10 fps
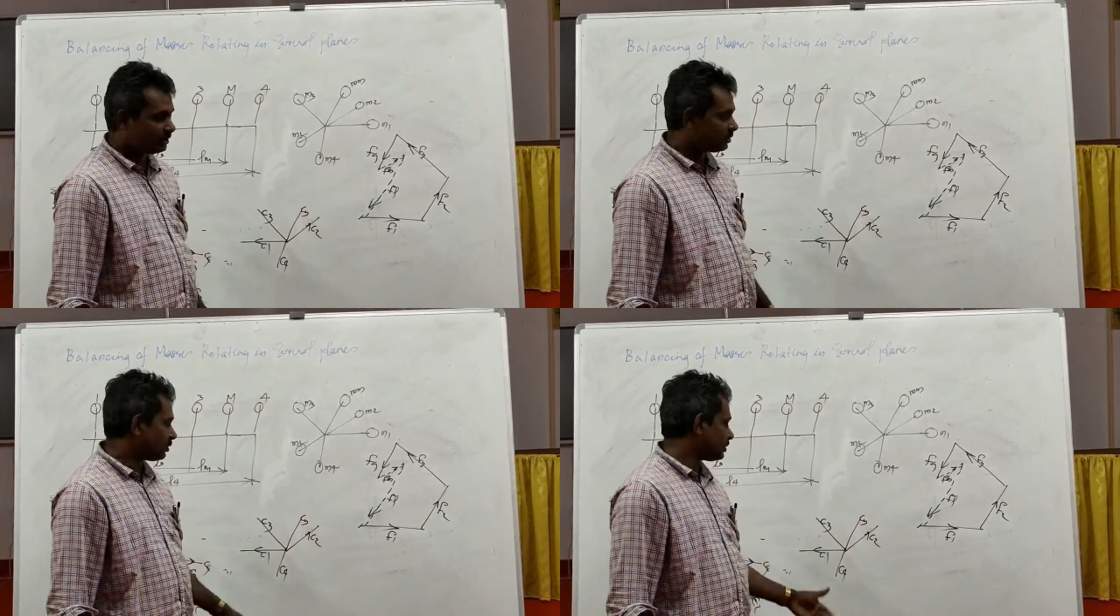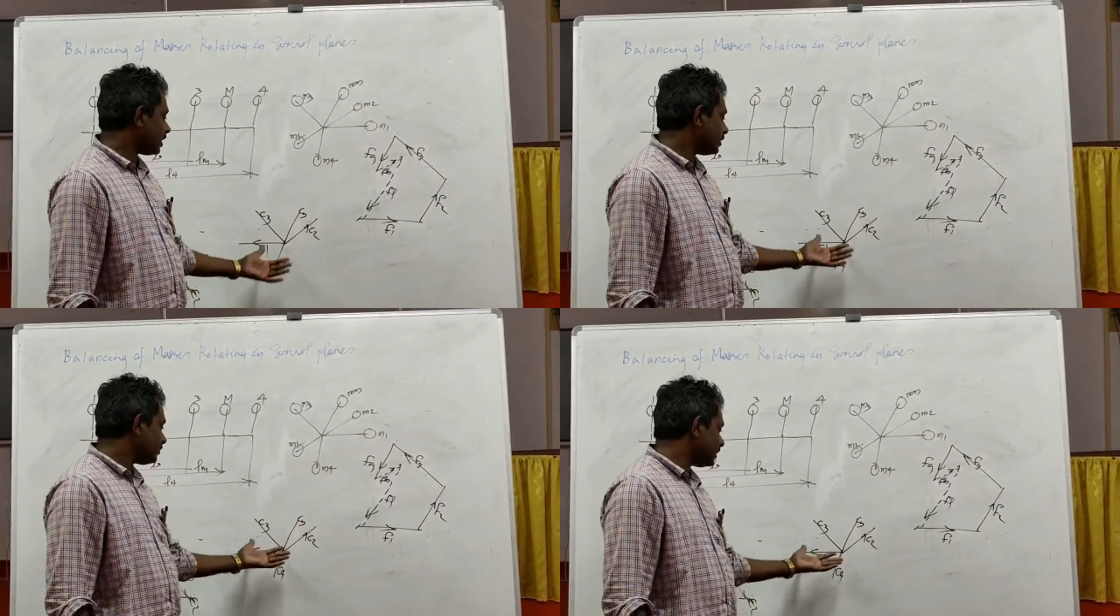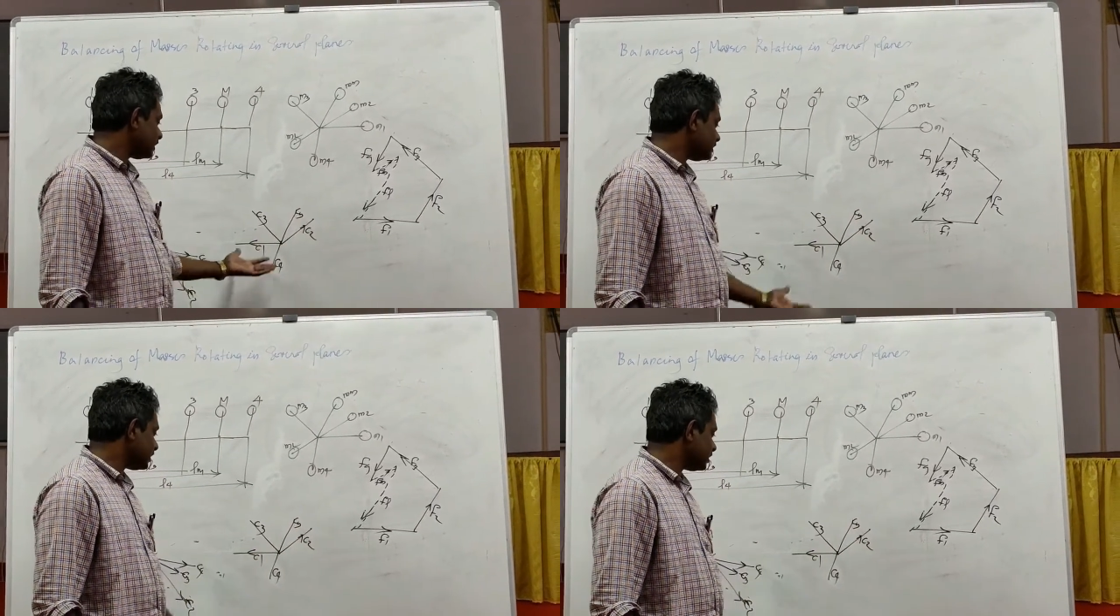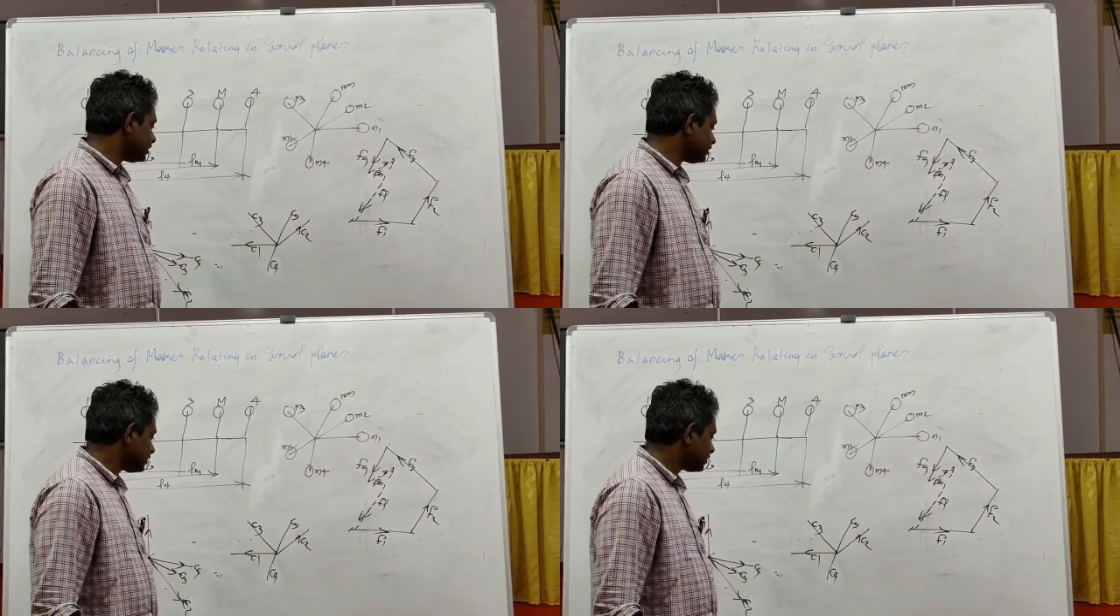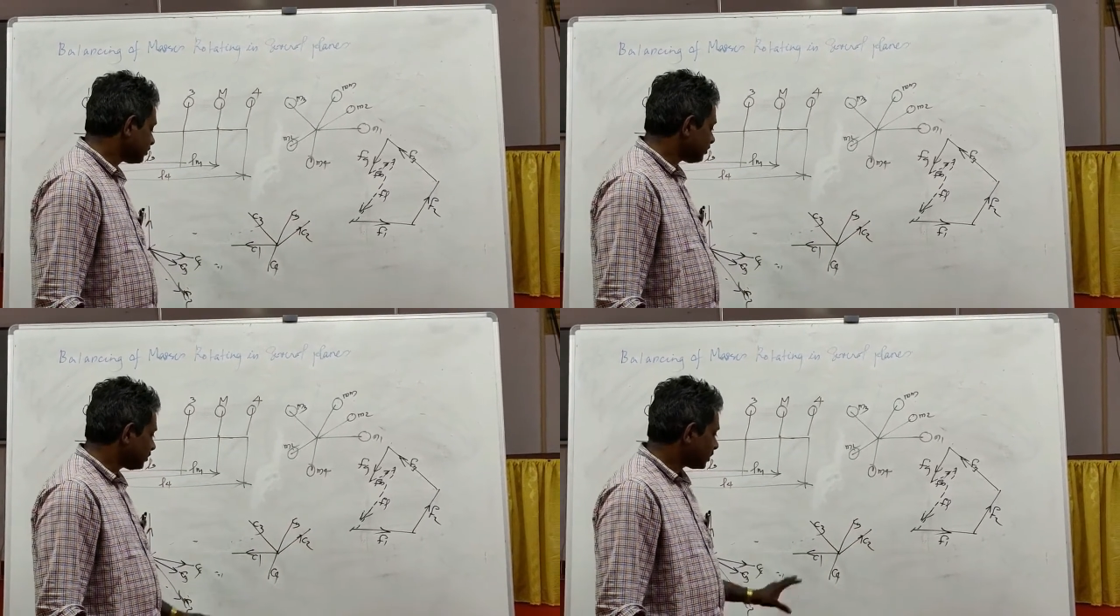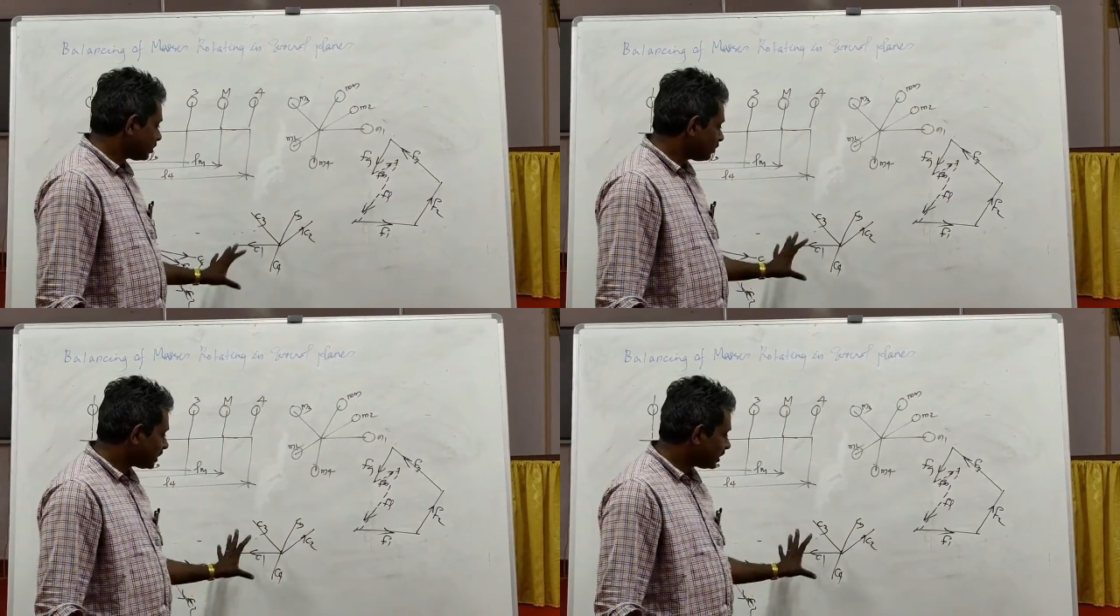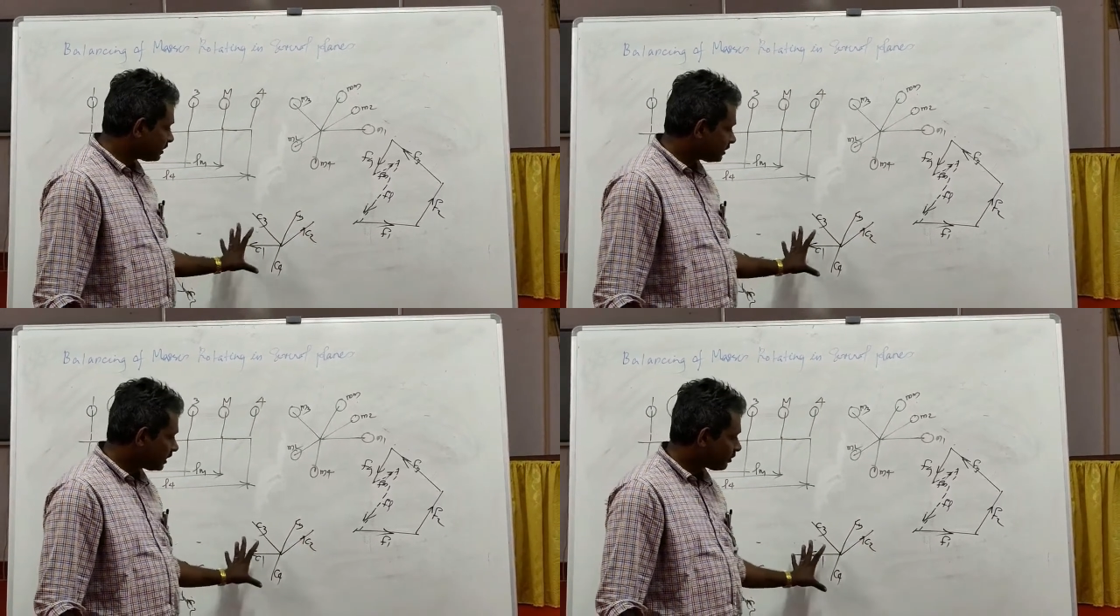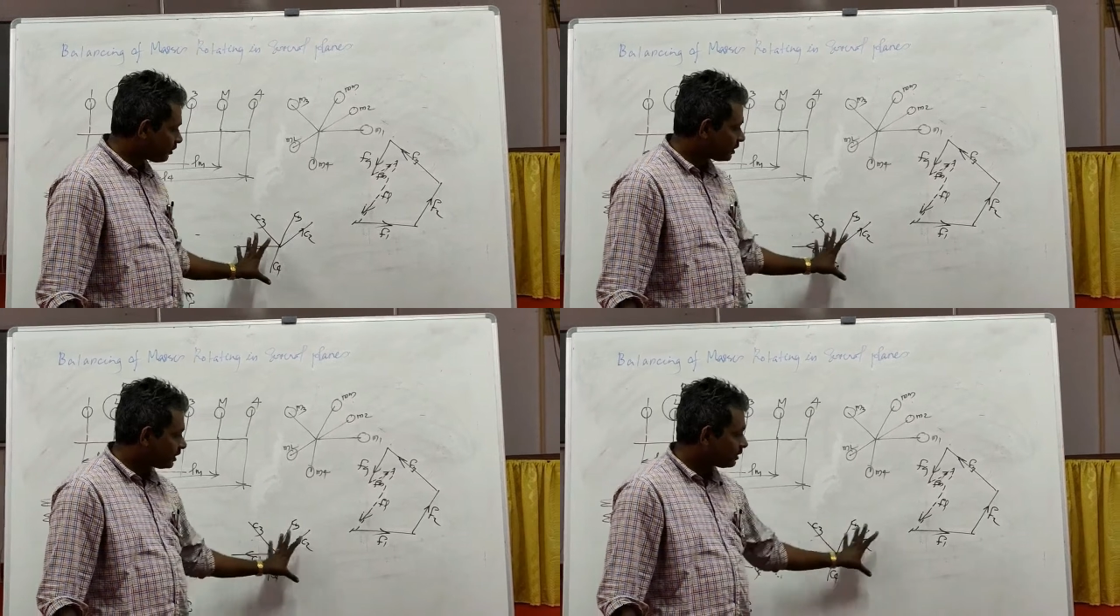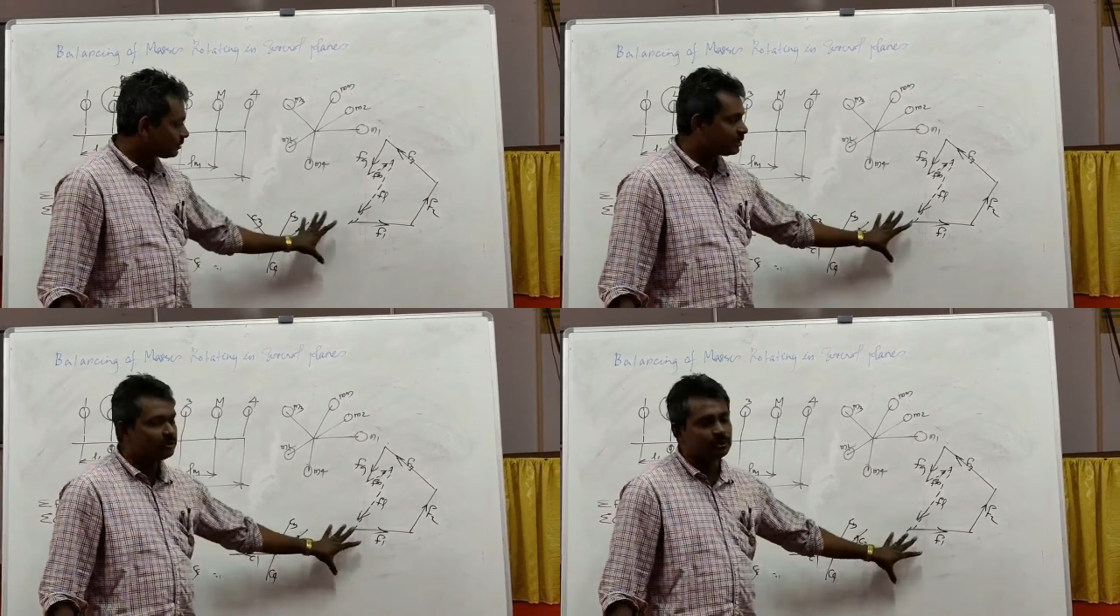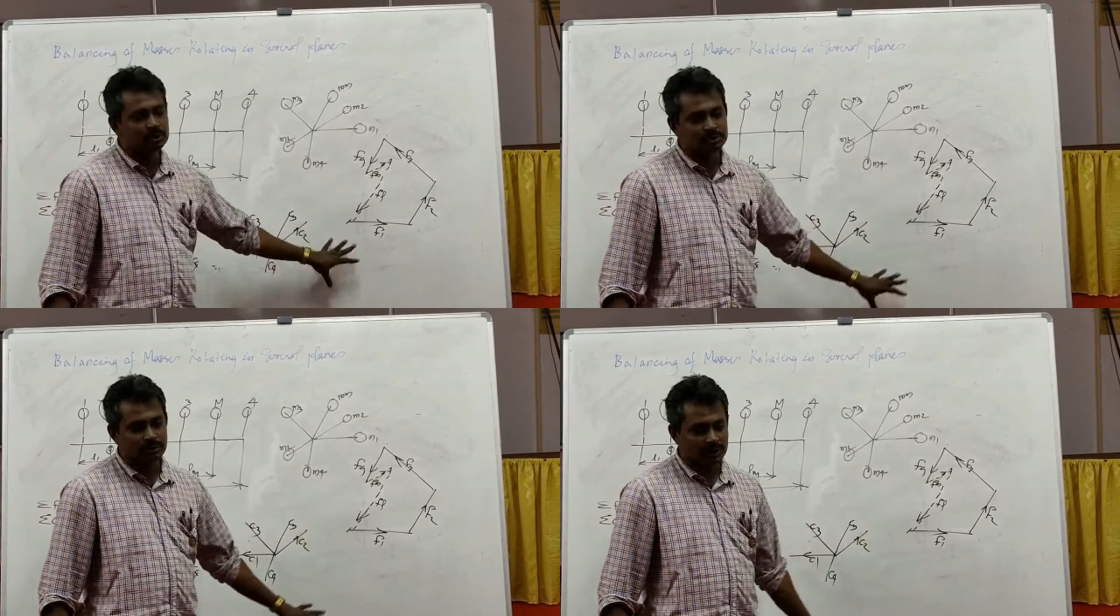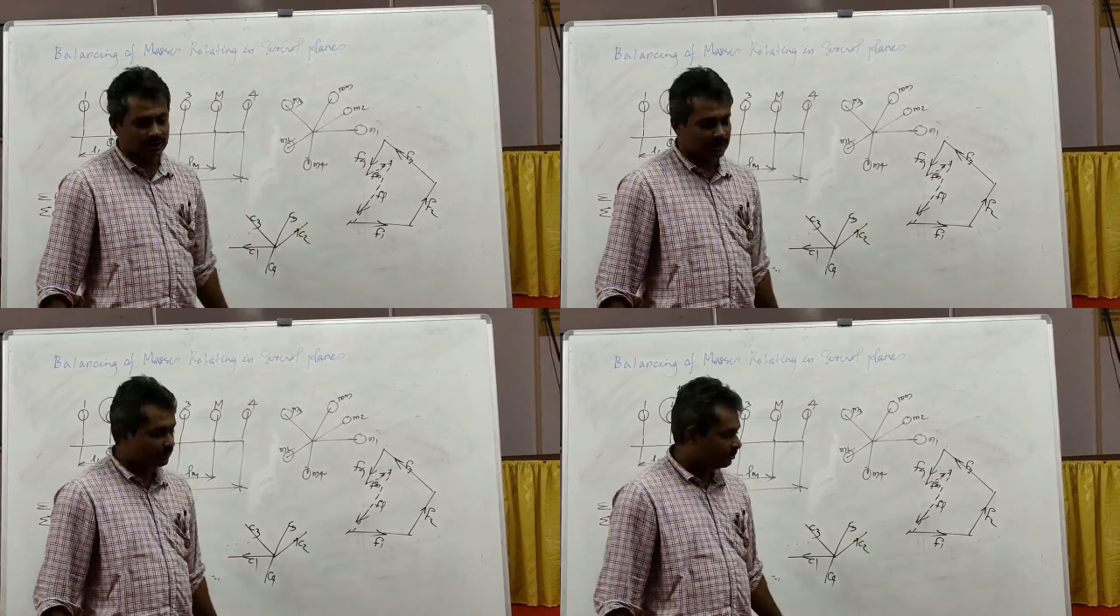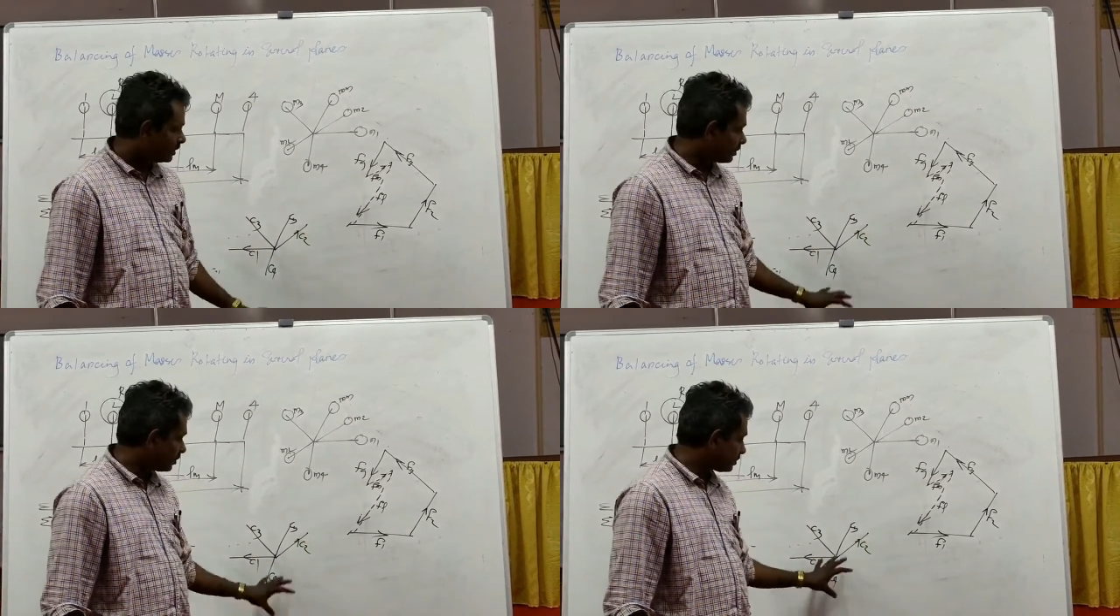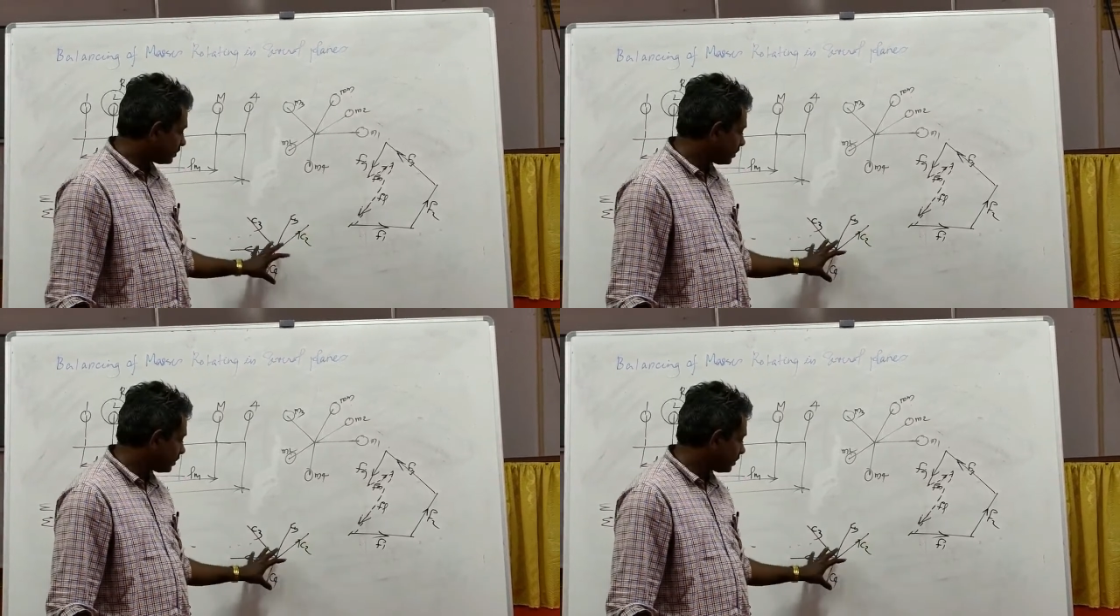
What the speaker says: So the advantage that is we can easily correlate with the force polygon because